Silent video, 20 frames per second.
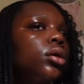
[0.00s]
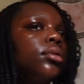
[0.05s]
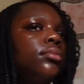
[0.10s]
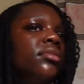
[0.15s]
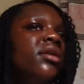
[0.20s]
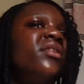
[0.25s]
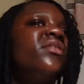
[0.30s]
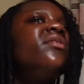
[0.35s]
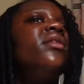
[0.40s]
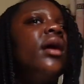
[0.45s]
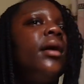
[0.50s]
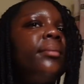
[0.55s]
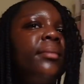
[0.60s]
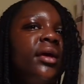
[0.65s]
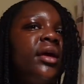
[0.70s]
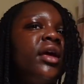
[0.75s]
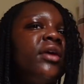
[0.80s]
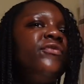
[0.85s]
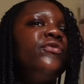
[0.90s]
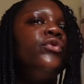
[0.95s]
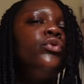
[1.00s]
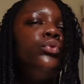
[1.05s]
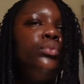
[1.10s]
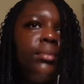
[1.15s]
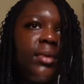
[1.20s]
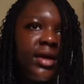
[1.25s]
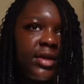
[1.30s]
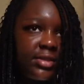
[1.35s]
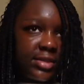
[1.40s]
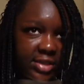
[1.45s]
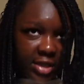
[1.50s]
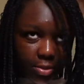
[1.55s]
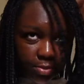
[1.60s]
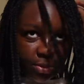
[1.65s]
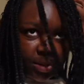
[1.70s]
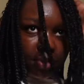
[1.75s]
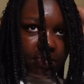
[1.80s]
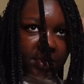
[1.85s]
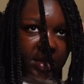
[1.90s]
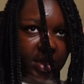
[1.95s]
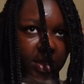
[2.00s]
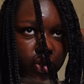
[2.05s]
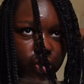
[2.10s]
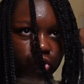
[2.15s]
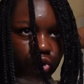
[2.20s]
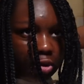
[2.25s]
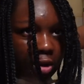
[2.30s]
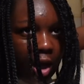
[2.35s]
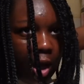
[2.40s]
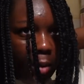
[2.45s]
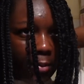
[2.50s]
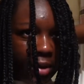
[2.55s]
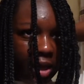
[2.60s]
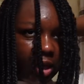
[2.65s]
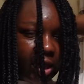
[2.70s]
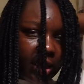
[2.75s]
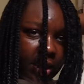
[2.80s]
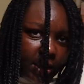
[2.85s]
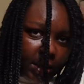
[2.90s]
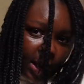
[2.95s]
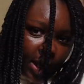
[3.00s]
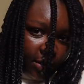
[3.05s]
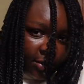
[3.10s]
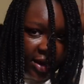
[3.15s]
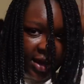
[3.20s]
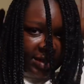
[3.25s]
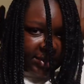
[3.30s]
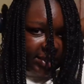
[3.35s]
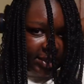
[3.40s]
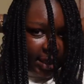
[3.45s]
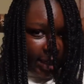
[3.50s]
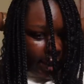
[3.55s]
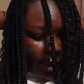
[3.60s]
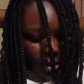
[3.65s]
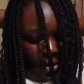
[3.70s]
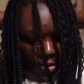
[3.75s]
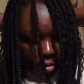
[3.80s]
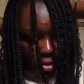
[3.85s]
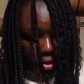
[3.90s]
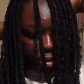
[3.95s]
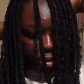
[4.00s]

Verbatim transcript: but if, I'm, if you make, tell me to make a song, I'll make it and I'll not sing it.